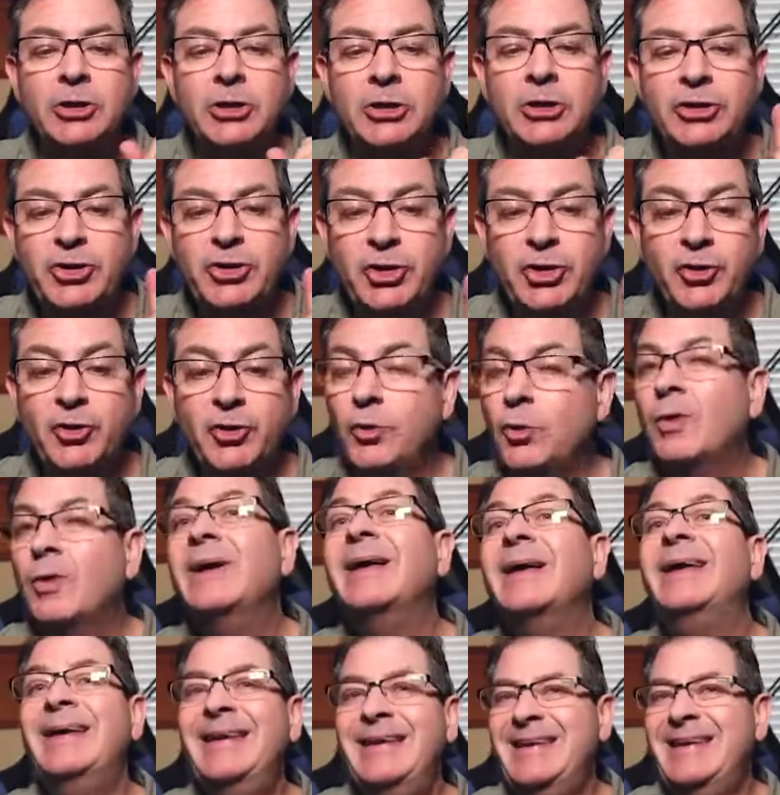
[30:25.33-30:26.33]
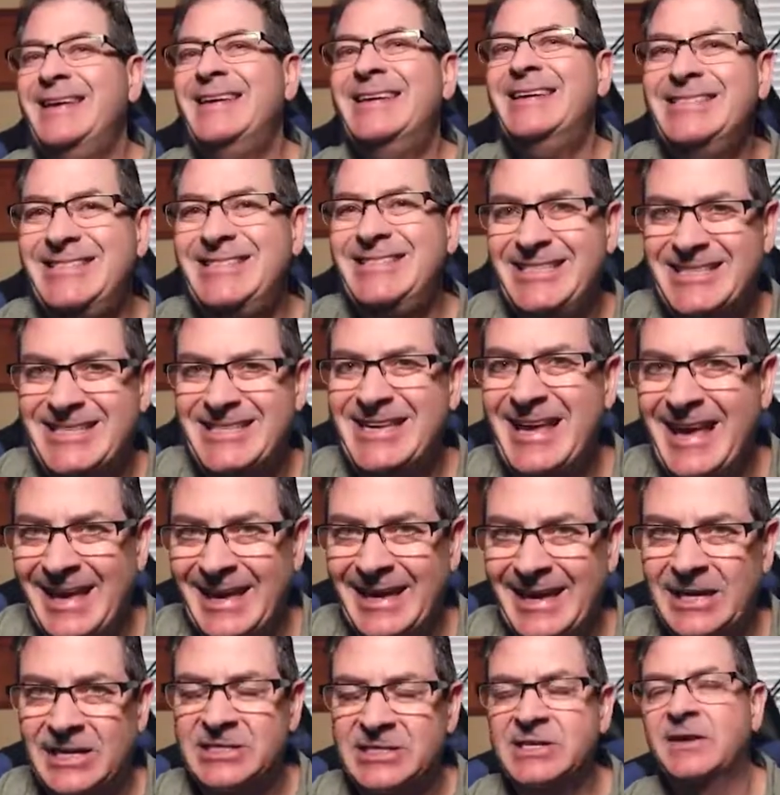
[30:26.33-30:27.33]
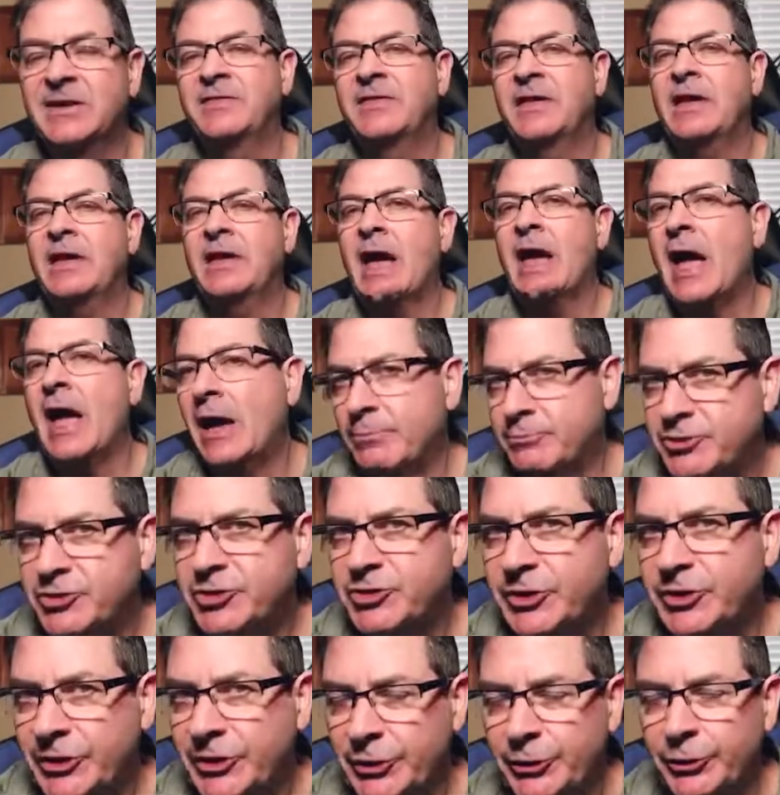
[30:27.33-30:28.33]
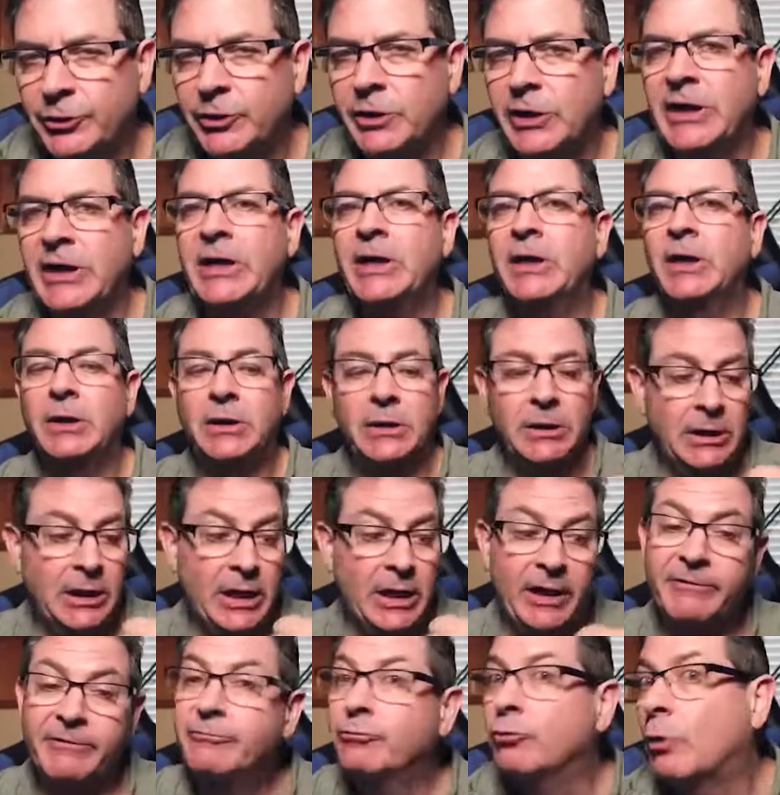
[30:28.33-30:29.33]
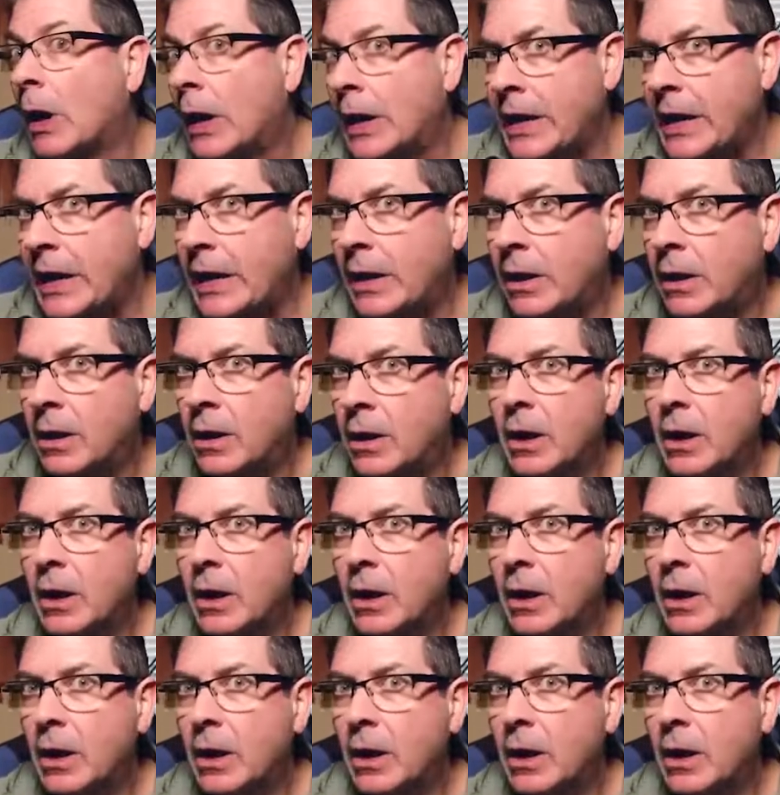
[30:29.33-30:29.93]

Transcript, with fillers: Two, it is the end. They absolutely love running